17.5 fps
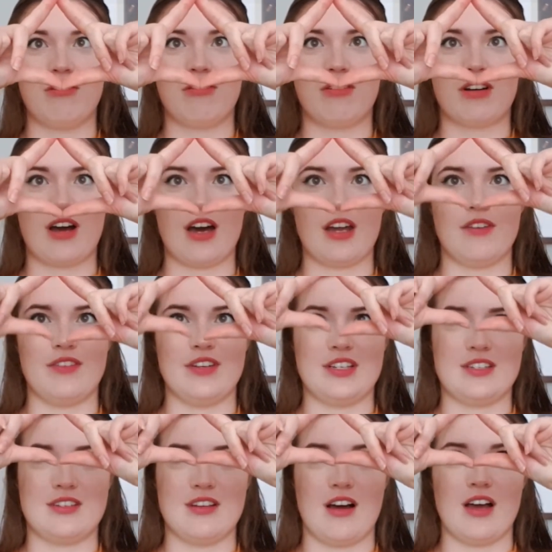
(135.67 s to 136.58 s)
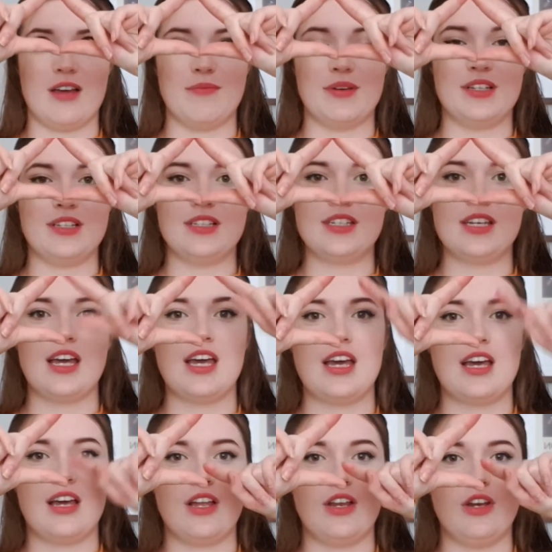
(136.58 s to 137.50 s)
kind of a diamond,
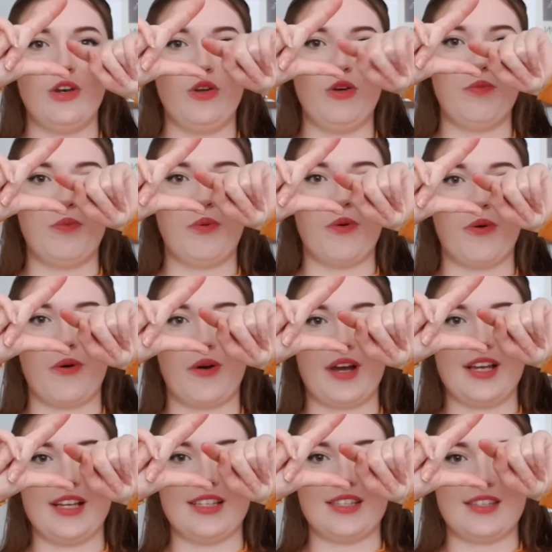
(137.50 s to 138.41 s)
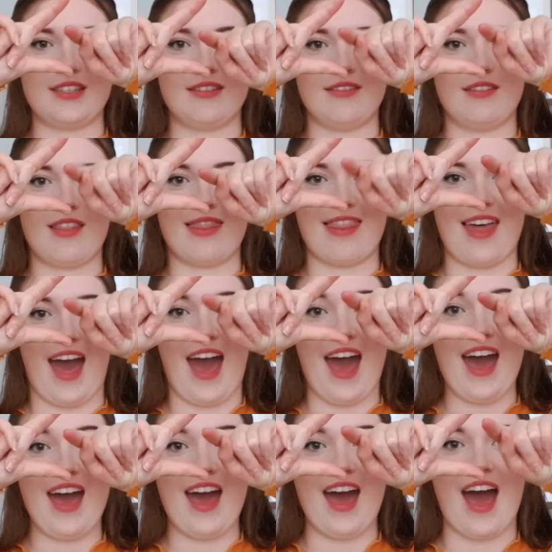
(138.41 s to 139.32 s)
Newport is
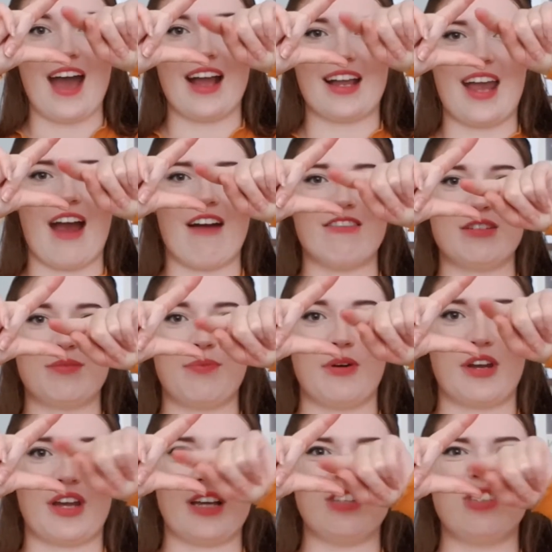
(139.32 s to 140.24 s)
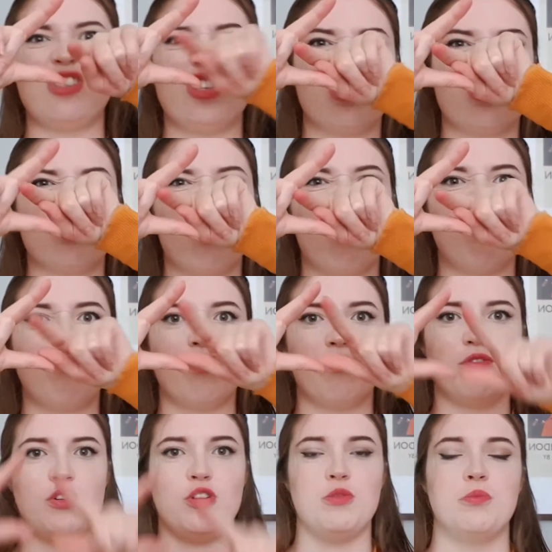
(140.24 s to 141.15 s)
there and Carisbrooke is just off
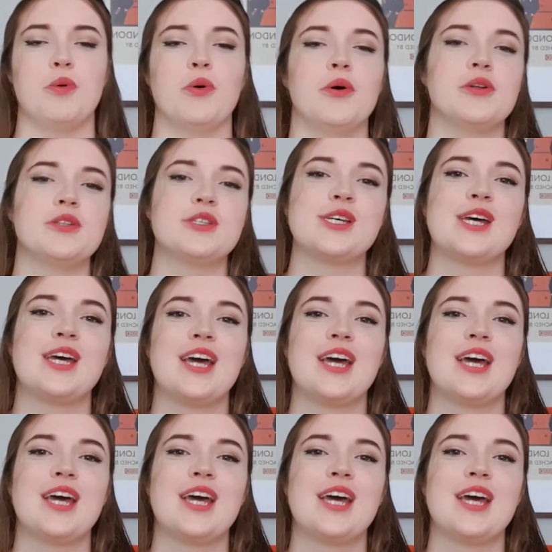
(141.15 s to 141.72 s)
of Newport.